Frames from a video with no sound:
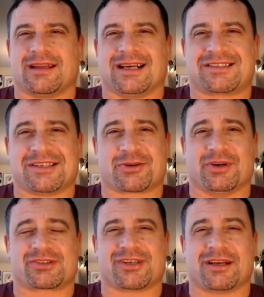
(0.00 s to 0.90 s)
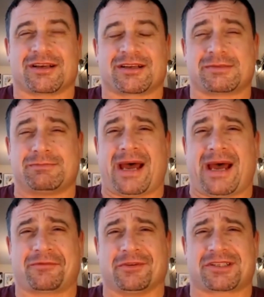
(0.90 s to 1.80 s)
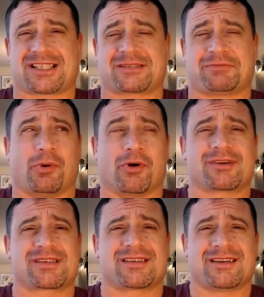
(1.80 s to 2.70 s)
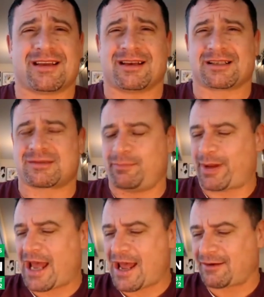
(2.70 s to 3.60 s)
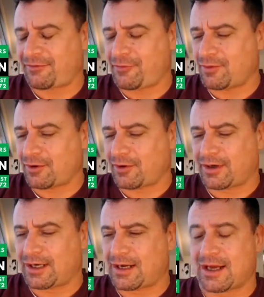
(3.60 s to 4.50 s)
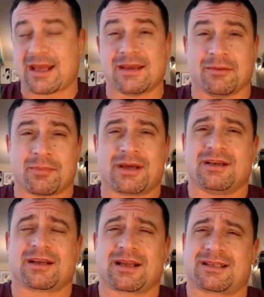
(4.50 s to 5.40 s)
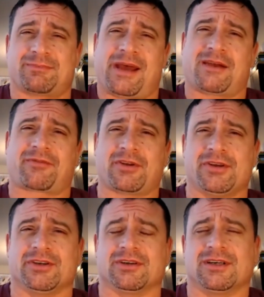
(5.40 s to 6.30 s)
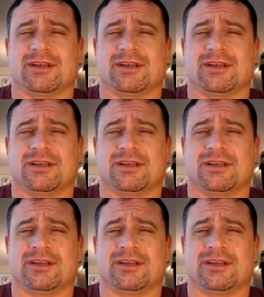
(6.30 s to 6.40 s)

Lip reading: in that situation. And it's bad for the sport, and it's bad for him, and it's bad for you.